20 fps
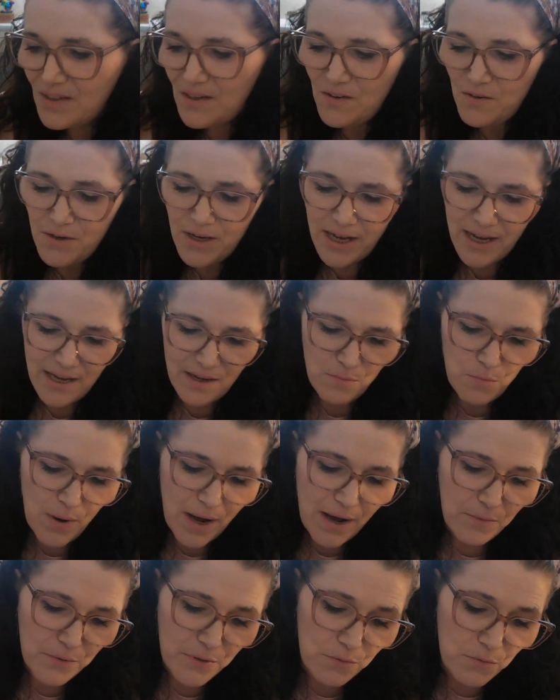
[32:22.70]
Okay,
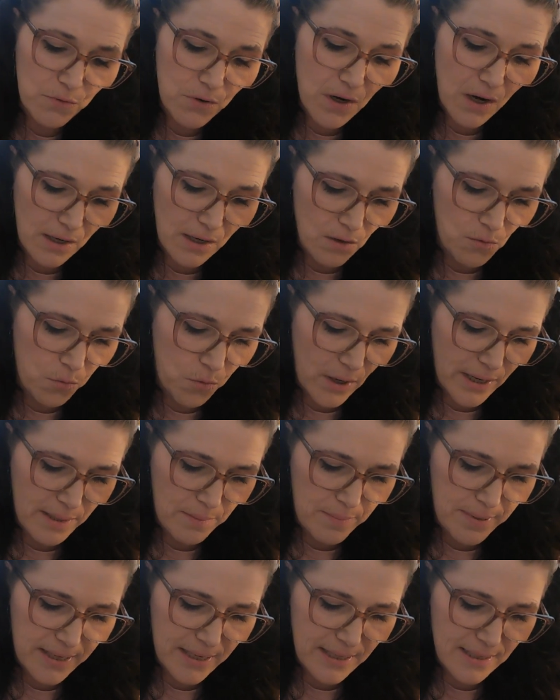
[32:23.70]
wow, you got quite a
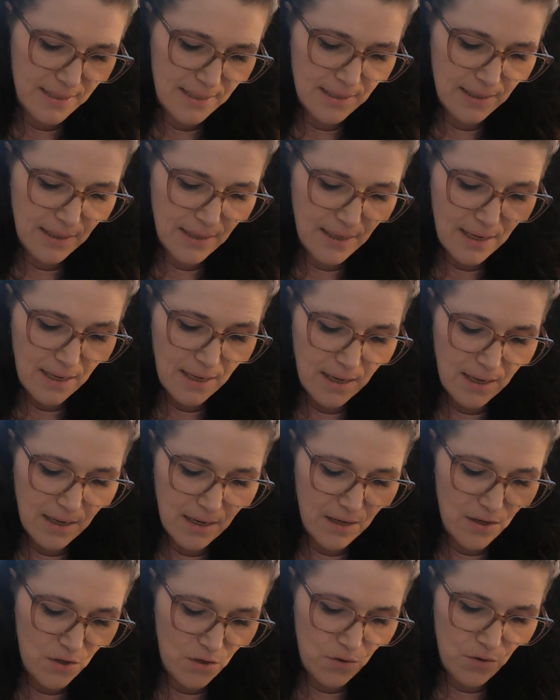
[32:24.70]
bit.
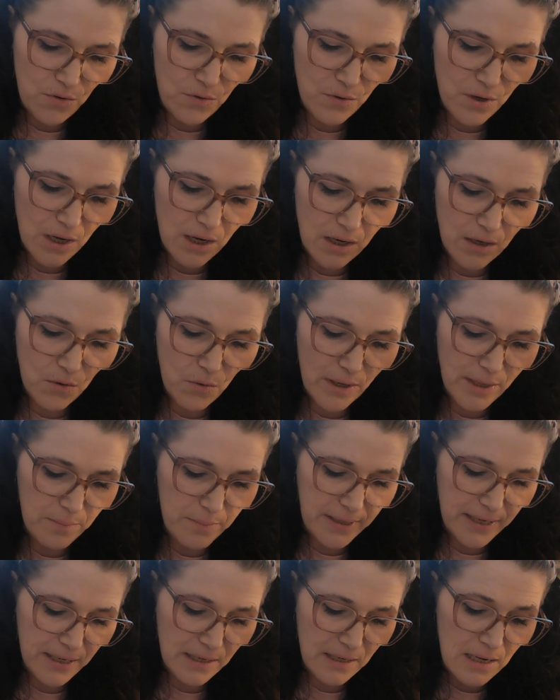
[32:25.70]
You got quite a
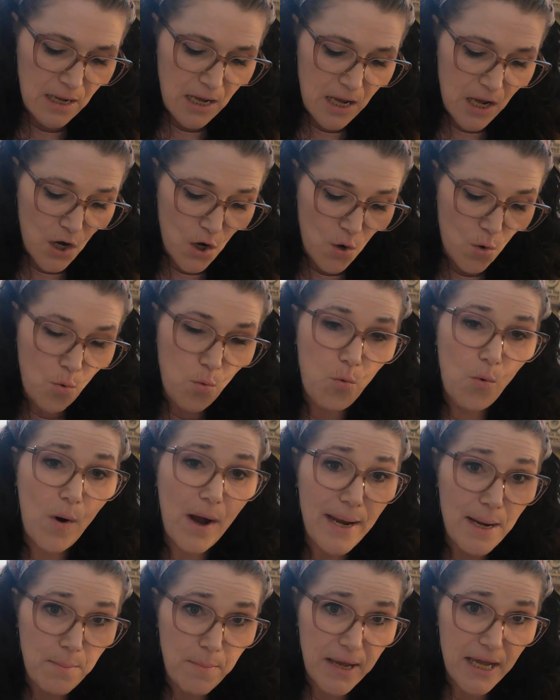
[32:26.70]
bit.
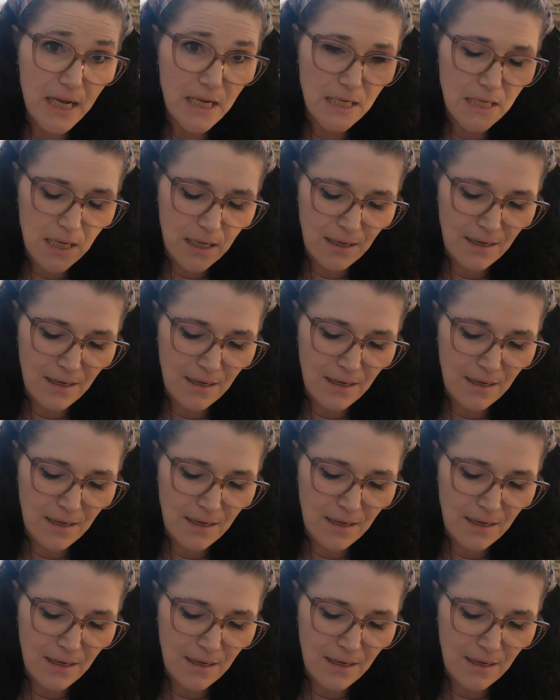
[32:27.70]
Quite a bit.